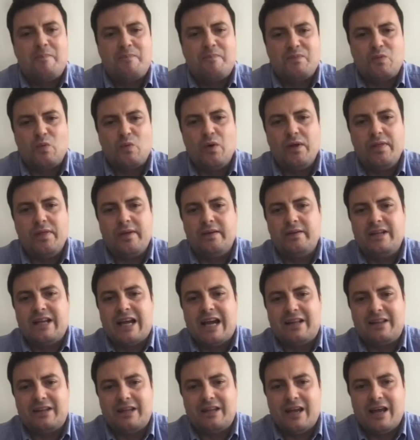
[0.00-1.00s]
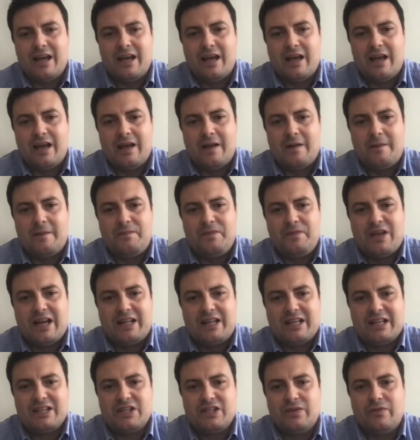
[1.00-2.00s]
we think that
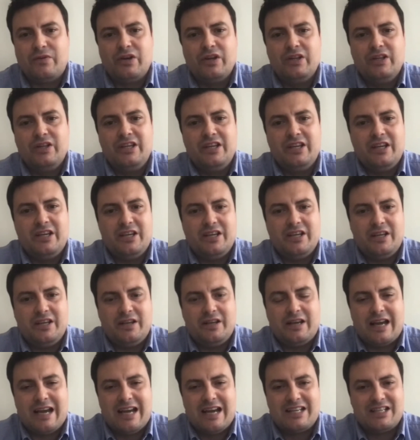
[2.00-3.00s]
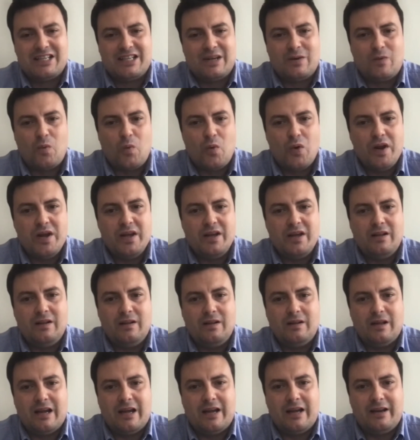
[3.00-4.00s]
data sovereignty has a
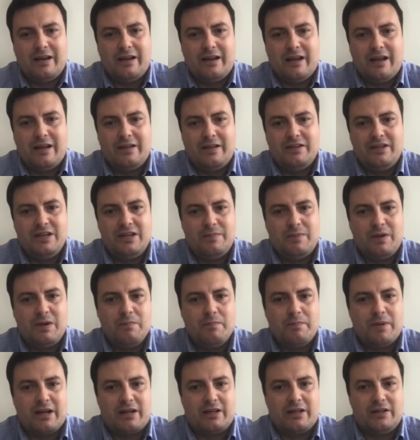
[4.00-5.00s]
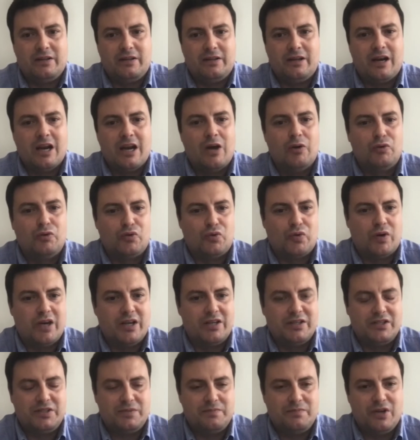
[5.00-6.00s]
real and deep impact in cloud
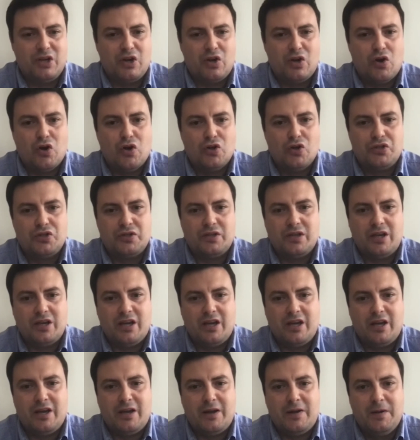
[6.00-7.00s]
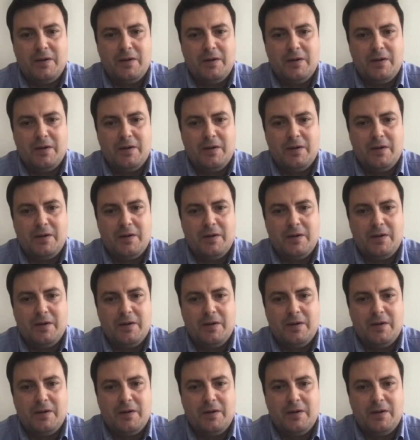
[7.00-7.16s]
trends because it